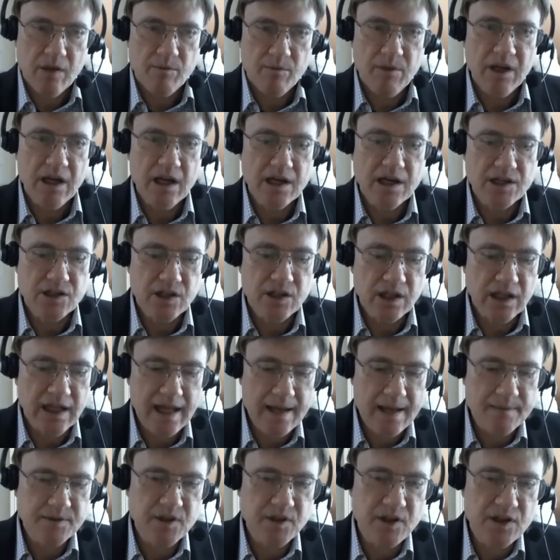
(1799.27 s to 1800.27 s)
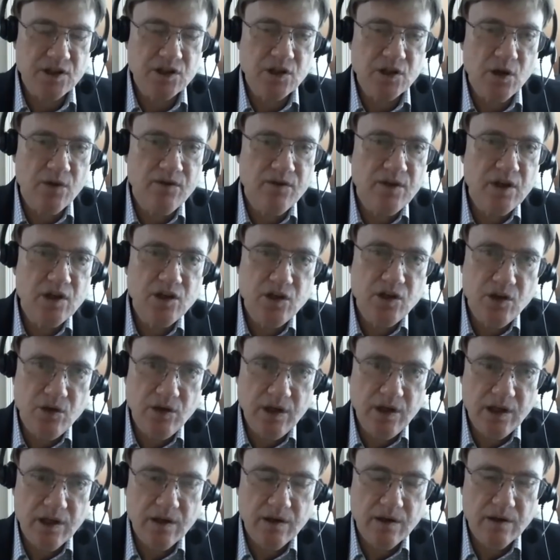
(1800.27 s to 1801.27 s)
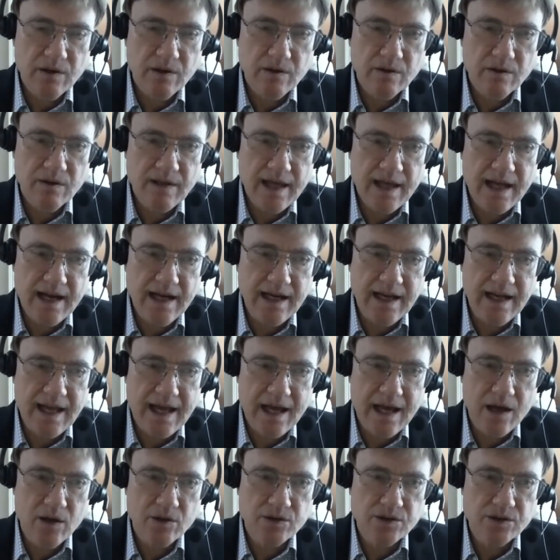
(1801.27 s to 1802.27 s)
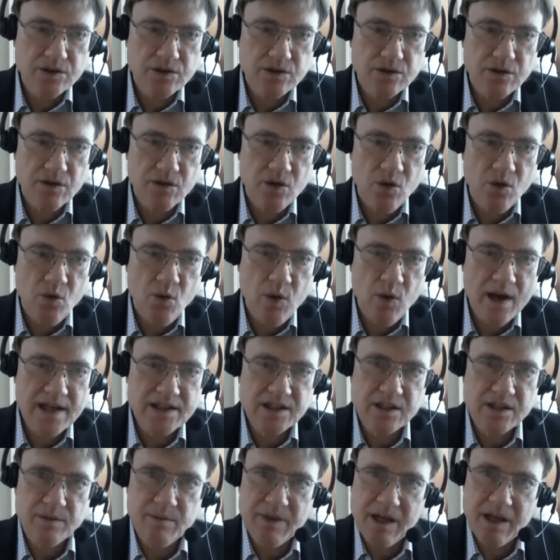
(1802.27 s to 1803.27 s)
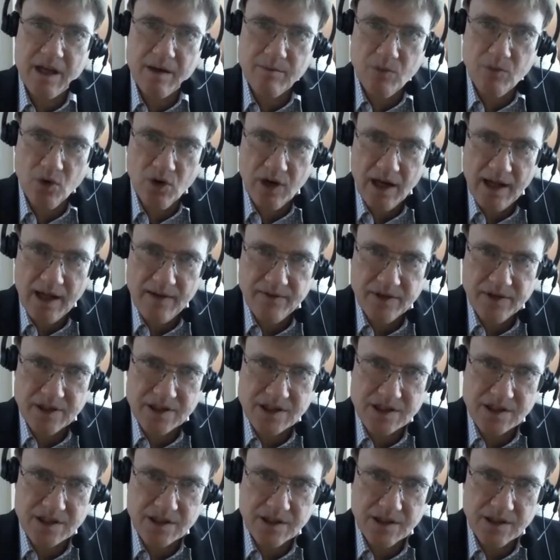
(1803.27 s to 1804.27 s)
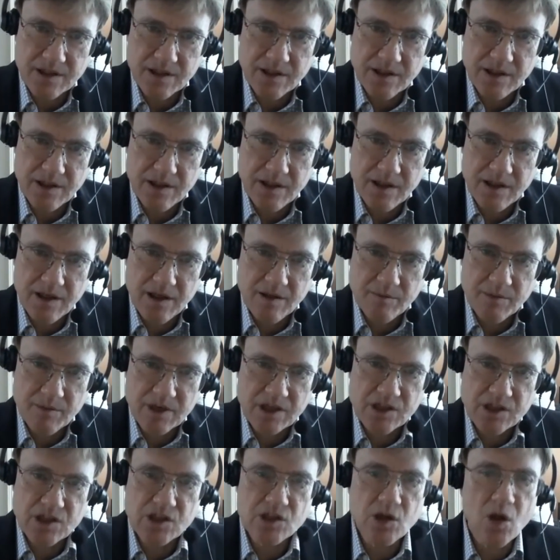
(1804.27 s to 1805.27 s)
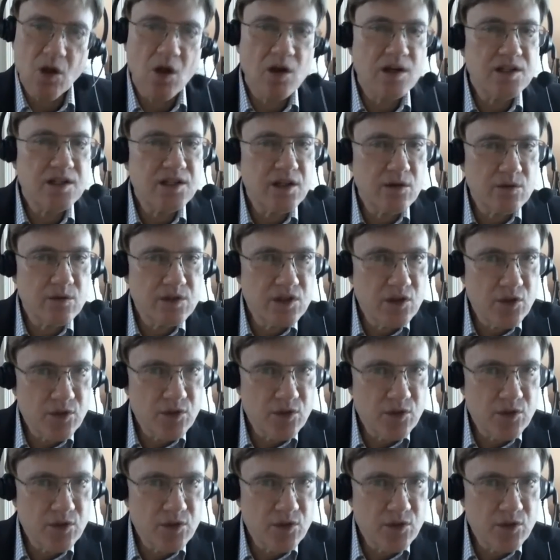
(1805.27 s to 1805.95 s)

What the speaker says: because the collapse of the Soviet Union then allows the West to become more leftist. Because as long as there was a